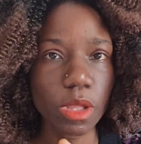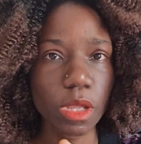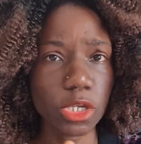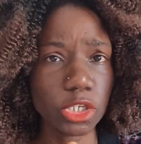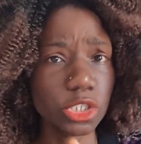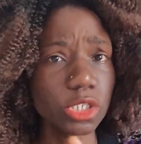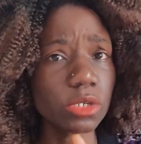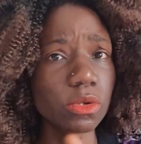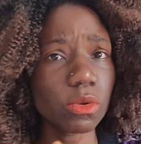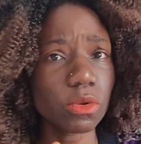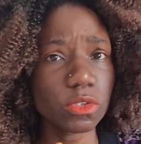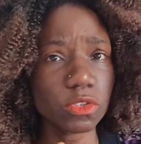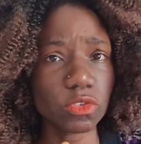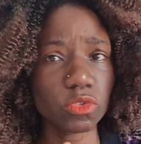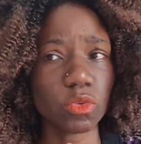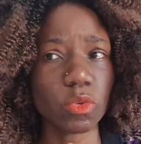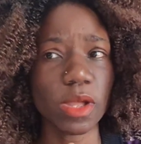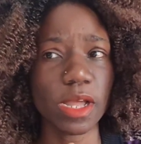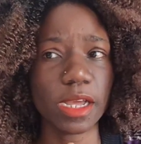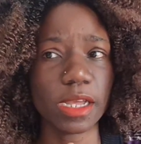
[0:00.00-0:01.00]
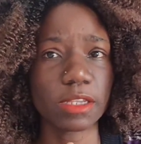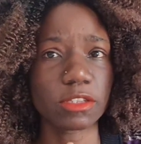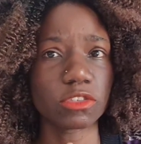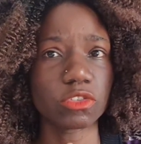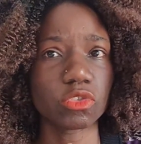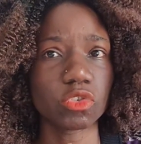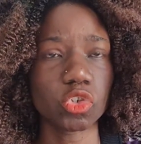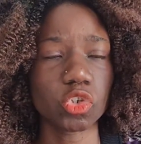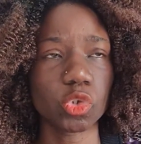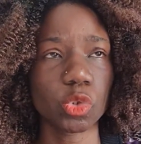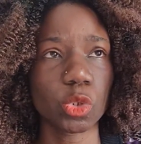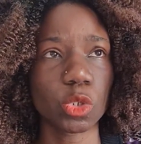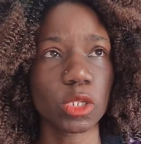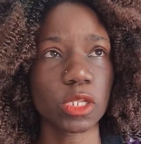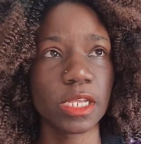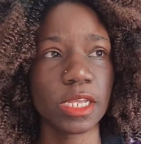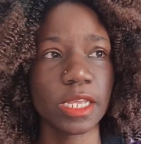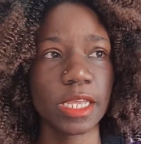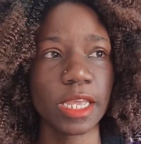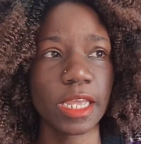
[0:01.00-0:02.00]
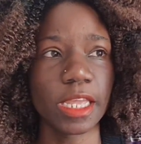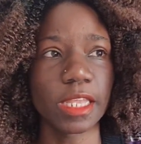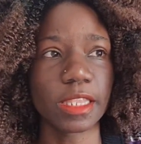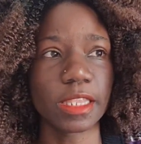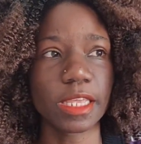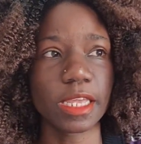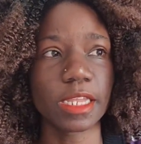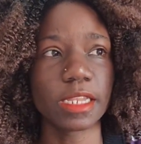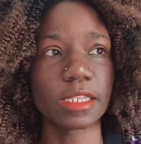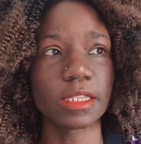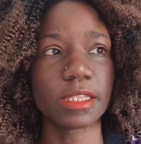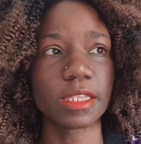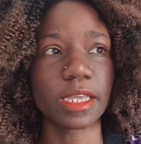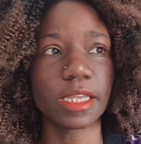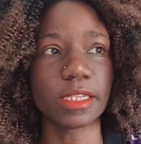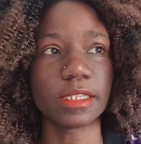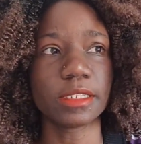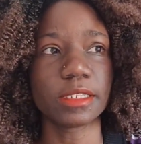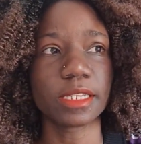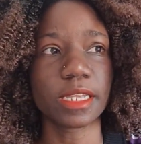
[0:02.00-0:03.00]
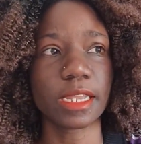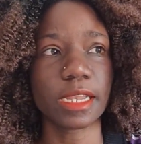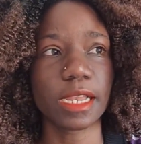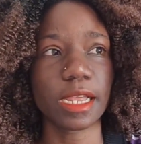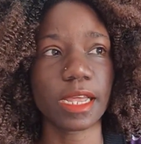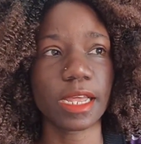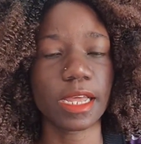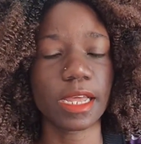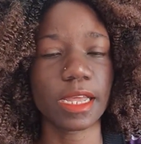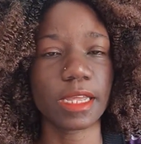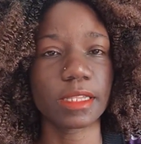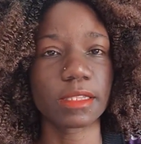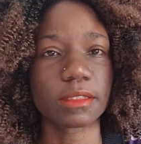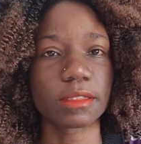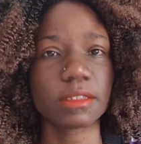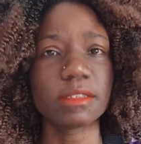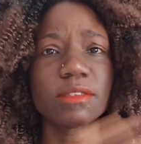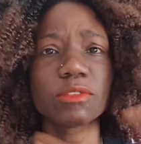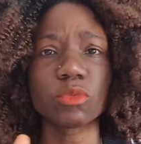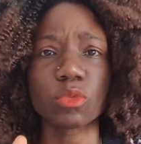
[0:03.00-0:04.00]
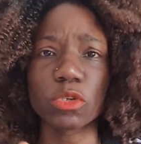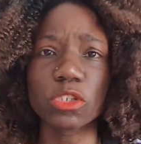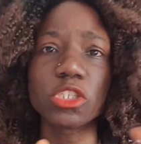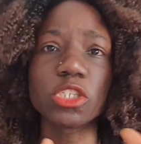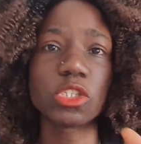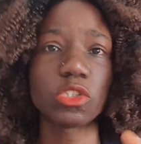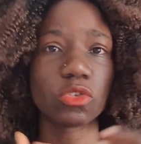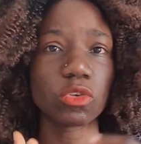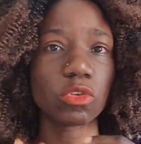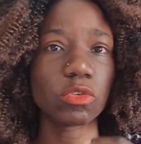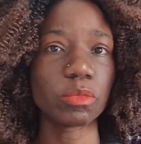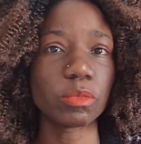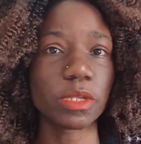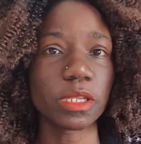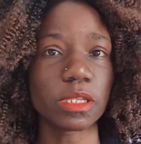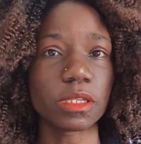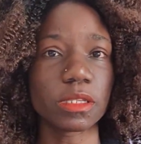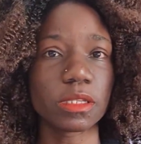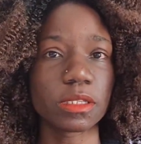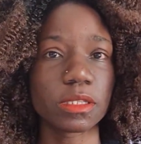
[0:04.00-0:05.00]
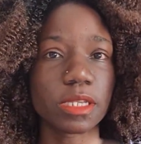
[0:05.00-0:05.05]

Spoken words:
she goes to work as usual, and then they tell her, this is what she told me.